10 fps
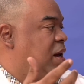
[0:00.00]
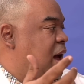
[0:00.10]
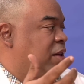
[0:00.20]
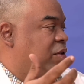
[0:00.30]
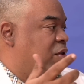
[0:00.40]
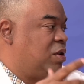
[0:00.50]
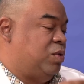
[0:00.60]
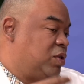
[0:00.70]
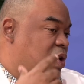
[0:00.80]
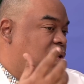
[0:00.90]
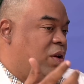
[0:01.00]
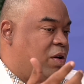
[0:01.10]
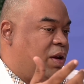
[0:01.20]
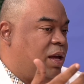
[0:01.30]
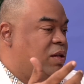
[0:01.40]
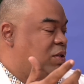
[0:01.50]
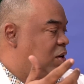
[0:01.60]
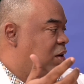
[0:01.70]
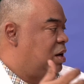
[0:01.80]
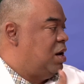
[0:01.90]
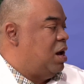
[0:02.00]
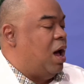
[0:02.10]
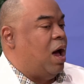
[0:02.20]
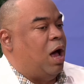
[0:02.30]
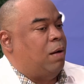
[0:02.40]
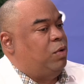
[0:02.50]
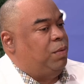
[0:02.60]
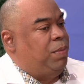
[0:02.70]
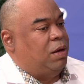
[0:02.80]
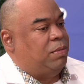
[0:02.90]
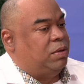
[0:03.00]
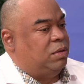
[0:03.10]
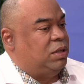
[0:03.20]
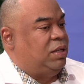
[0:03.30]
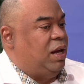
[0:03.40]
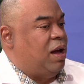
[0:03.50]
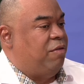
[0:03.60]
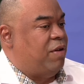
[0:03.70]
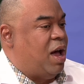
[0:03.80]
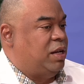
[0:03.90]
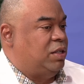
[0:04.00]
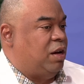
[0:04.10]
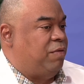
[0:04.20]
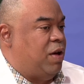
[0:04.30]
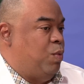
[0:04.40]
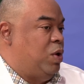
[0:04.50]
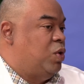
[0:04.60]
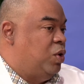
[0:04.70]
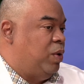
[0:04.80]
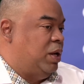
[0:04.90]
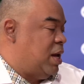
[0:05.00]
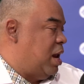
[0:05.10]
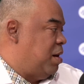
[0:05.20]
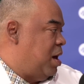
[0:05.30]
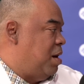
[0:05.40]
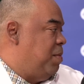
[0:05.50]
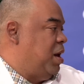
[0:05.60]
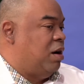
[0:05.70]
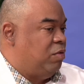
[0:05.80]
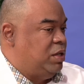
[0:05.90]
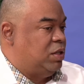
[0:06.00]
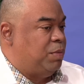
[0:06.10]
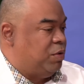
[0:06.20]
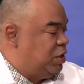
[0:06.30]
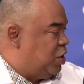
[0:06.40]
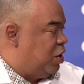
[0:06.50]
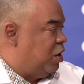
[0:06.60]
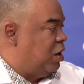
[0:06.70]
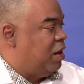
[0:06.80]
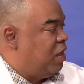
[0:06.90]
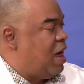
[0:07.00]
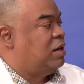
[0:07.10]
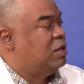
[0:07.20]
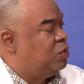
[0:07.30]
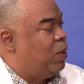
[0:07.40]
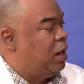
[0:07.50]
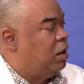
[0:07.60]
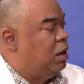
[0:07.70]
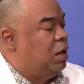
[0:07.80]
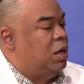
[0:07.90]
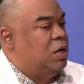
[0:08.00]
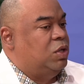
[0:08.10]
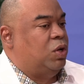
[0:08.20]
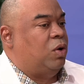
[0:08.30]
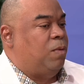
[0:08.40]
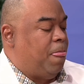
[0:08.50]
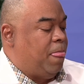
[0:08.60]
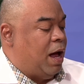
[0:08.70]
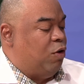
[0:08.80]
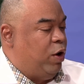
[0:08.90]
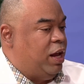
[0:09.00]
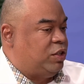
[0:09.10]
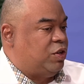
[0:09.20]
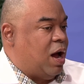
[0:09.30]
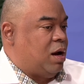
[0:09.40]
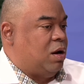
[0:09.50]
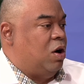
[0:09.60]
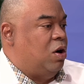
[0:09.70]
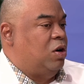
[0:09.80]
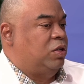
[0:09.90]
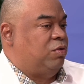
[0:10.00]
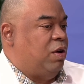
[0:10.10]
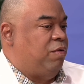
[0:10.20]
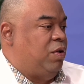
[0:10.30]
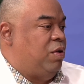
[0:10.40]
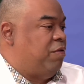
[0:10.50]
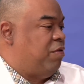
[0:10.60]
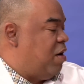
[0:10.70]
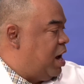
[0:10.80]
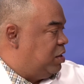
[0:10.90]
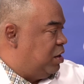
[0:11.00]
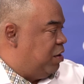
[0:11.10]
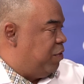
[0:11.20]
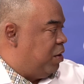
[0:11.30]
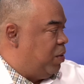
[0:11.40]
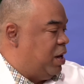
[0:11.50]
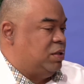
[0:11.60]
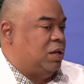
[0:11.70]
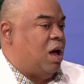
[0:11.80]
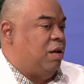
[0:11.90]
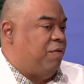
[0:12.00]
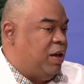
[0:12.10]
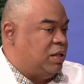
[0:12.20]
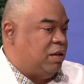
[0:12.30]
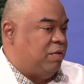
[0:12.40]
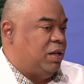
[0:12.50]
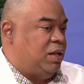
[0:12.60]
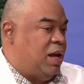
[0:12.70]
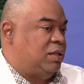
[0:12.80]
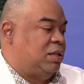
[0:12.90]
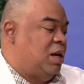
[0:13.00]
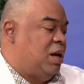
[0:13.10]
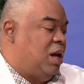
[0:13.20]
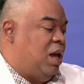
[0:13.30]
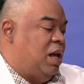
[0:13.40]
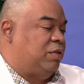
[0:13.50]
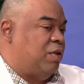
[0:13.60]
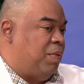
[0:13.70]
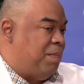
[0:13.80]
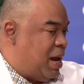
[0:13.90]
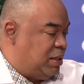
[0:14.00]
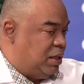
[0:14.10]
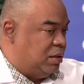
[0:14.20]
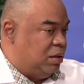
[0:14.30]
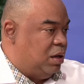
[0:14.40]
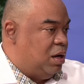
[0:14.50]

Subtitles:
Catherine, and to a certain degree Kingston would be able to take advantage of. And we could do it and make a reasonable return on that as well. So a racetrack earns revenue in a variety of different ways. Right. On the face of it, yes, it's from the betting.